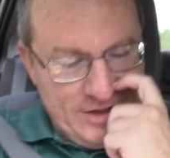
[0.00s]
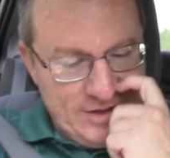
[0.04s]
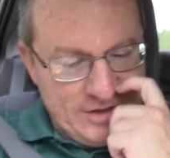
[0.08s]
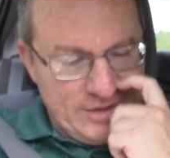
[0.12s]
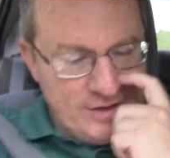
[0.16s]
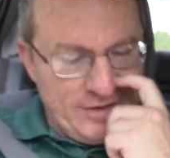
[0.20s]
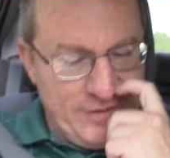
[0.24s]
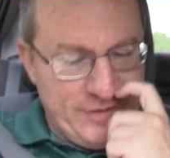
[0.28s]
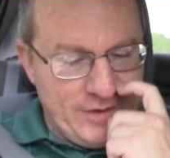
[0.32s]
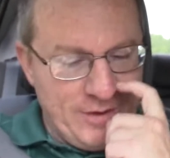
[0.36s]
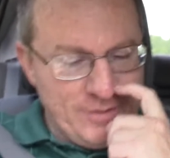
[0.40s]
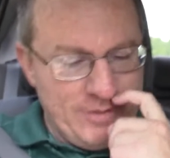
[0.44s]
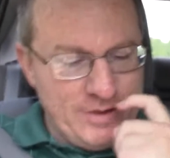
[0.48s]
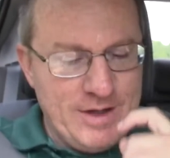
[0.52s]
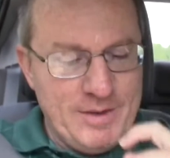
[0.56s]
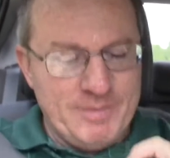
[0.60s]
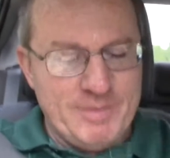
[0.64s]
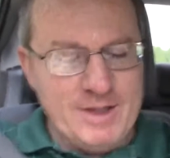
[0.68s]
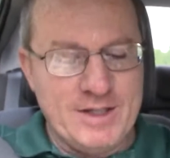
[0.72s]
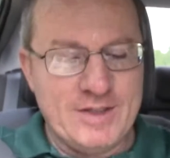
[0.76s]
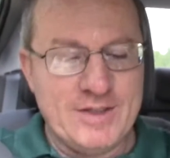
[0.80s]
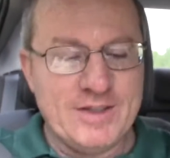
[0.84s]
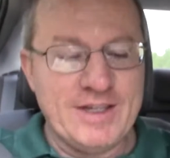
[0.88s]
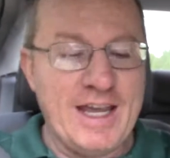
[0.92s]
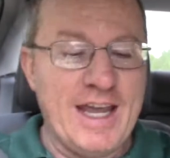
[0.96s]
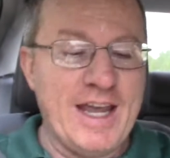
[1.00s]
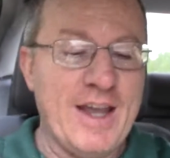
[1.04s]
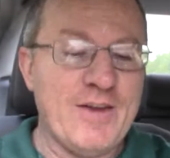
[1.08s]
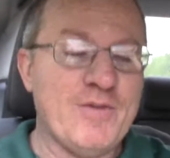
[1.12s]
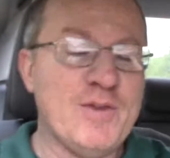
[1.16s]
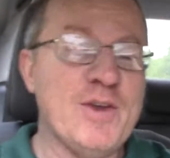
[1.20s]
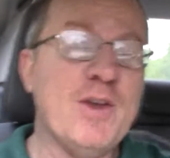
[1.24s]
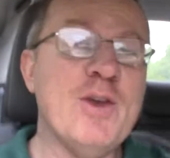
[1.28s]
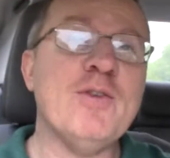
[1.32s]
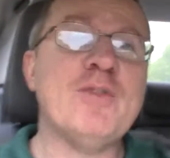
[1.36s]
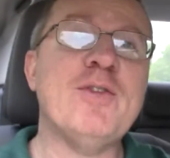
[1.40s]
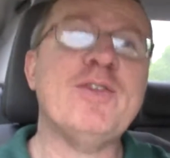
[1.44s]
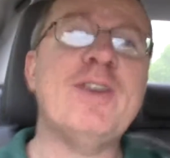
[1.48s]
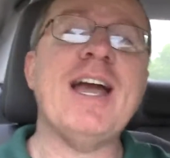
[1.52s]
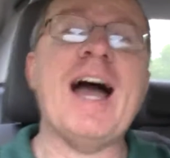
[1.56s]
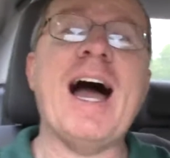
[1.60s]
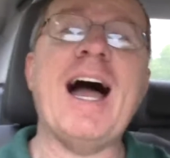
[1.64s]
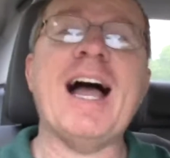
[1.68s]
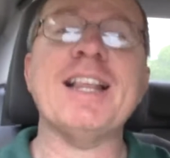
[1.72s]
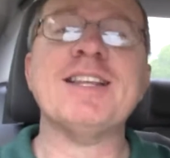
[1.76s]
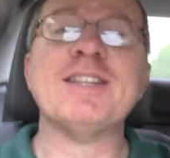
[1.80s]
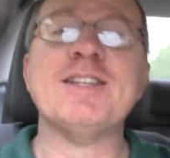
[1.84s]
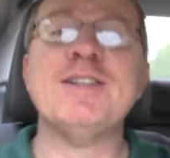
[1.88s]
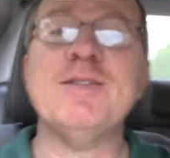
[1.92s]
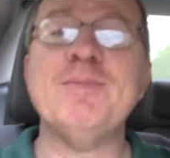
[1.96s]
So if you want to be saved, you've
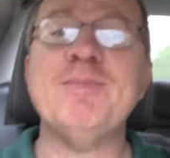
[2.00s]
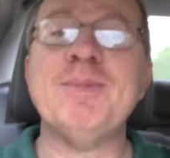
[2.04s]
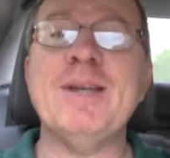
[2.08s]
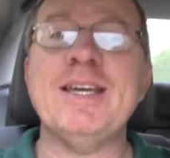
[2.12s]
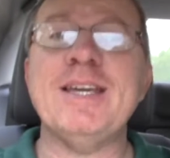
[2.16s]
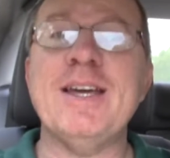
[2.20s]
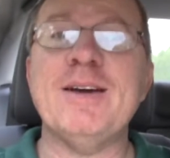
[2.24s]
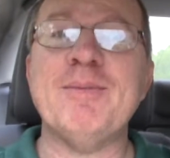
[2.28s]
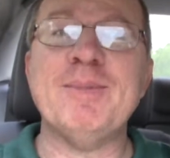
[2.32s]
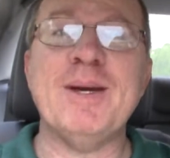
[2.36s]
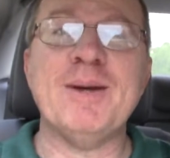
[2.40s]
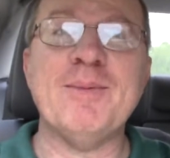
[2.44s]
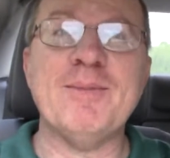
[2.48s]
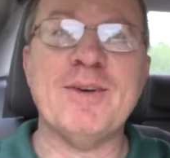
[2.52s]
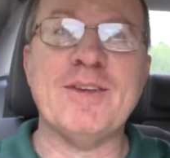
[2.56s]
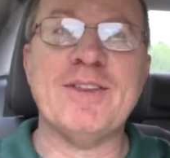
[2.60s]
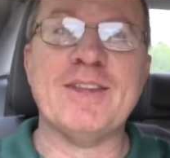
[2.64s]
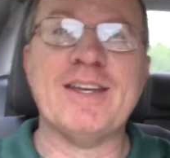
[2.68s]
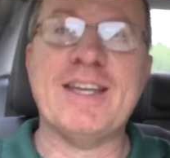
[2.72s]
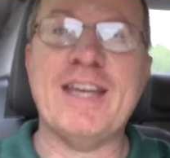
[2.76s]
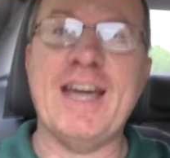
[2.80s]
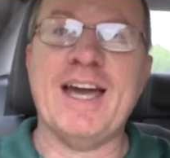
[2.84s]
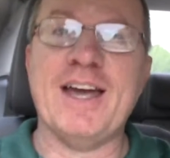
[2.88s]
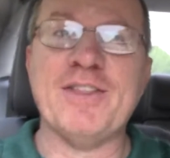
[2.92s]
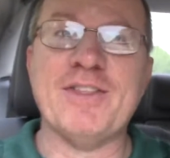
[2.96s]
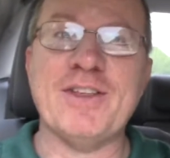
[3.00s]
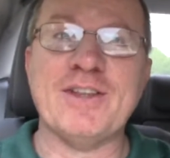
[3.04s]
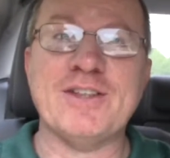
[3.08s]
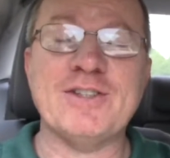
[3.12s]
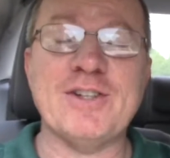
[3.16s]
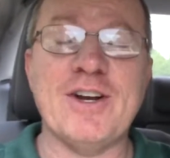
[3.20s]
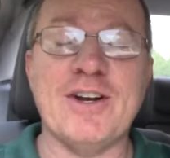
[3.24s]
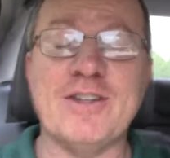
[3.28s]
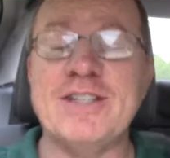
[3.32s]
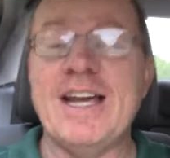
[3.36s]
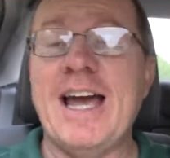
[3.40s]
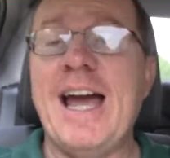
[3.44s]
got to be a member of the Catholic Church.